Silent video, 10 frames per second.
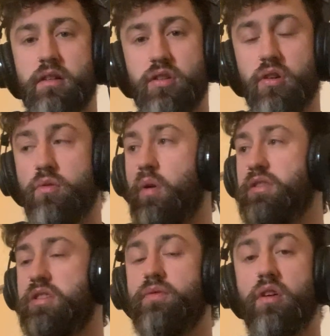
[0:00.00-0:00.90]
Cool,
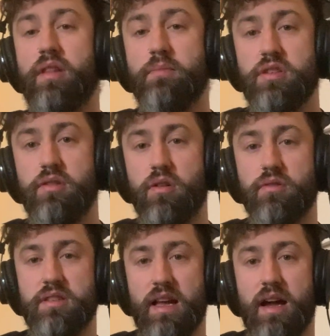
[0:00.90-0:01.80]
once you've got them two
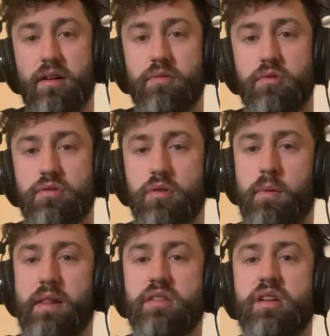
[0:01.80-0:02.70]
chords down, we'll talk
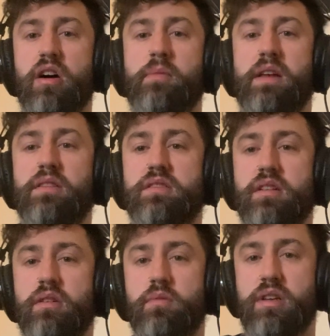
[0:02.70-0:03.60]
about the timing.
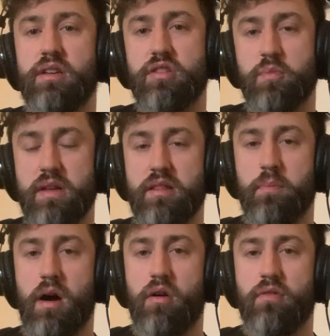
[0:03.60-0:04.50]
So we're going to split the
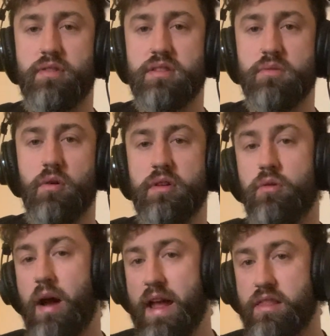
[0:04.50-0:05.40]
bar off into what we
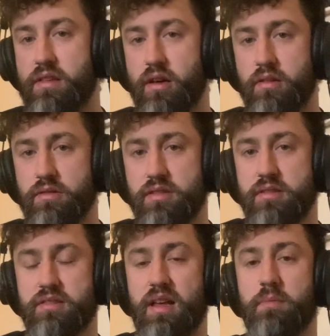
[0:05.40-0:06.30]
call 8th notes.
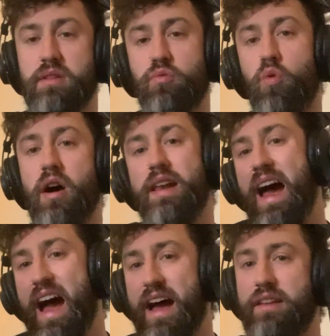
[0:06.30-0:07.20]
So that means 1
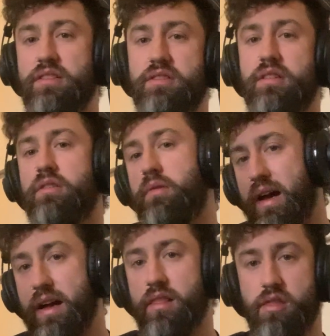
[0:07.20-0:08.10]
and 2
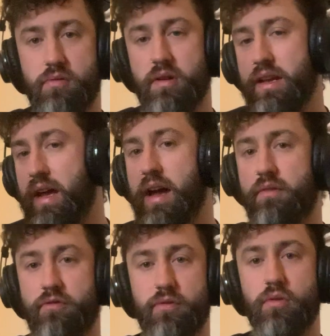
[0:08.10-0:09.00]
and 3
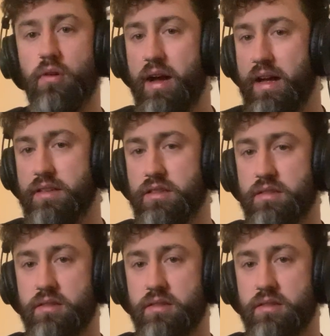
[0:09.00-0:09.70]
and 4 and.